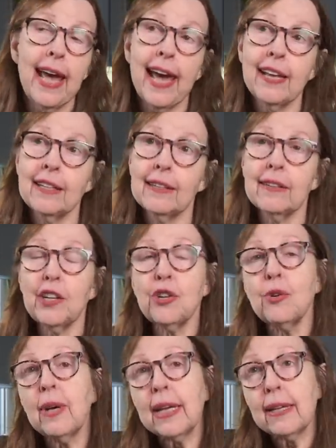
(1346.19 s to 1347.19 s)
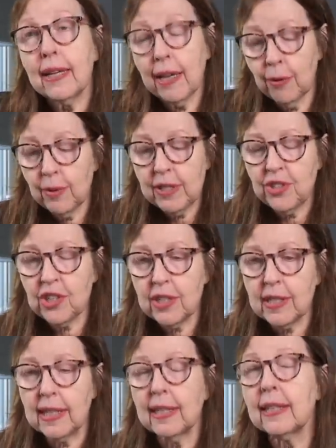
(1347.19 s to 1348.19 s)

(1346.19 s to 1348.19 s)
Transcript: And, you know, it, it was just